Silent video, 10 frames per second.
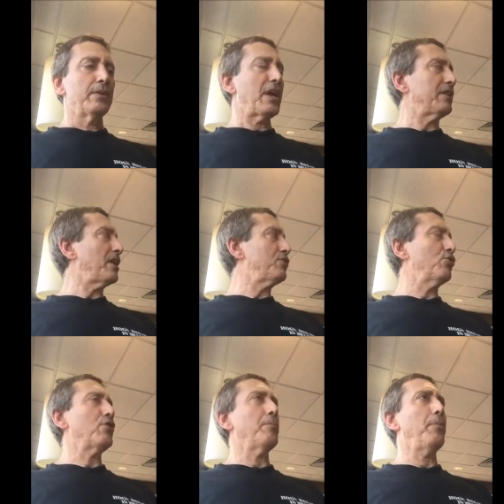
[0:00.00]
They they
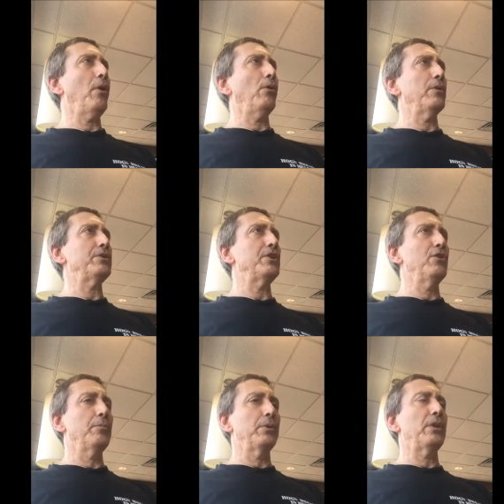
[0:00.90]
took a poll, and you
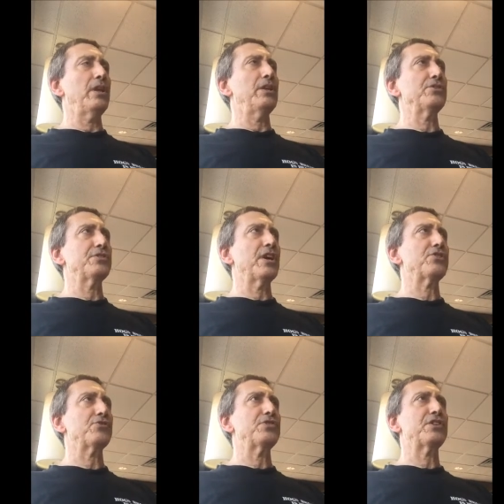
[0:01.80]
know, millennials
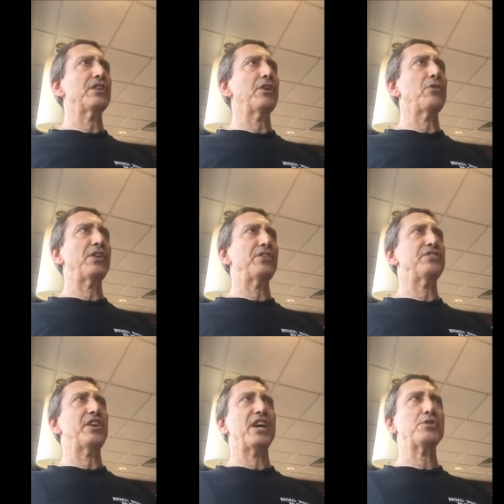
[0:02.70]
actually said they rather
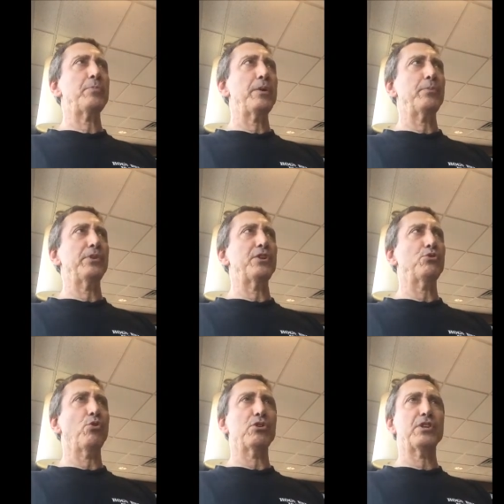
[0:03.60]
text people than
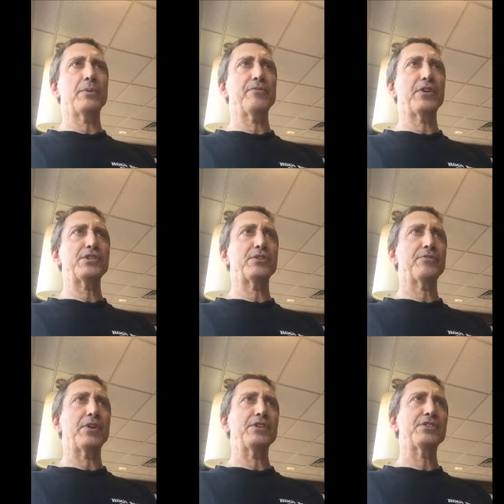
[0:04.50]
talk to them face to
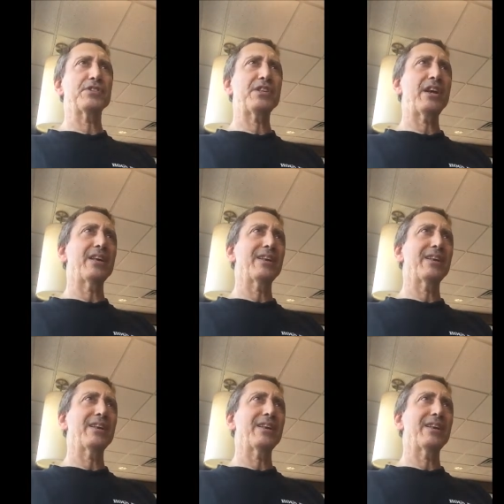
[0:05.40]
face. Isn't that?